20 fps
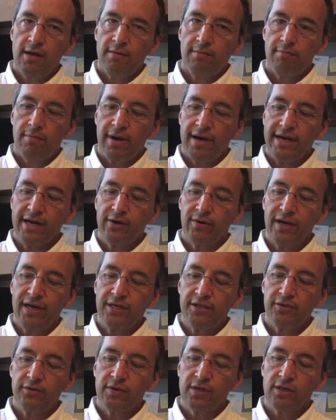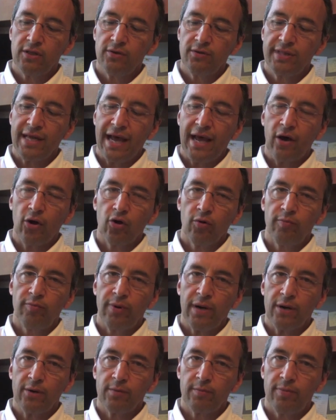migrate to include the outer
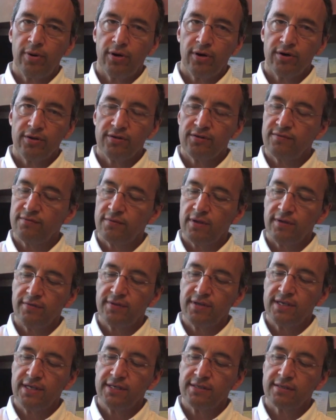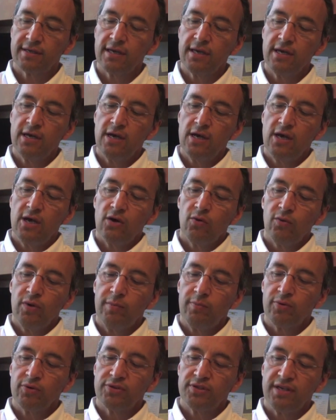part of the disc, we
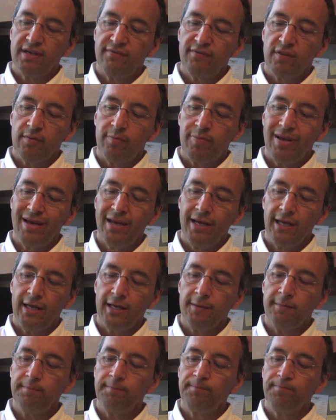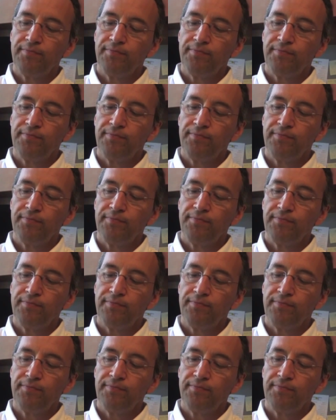perceive the pain.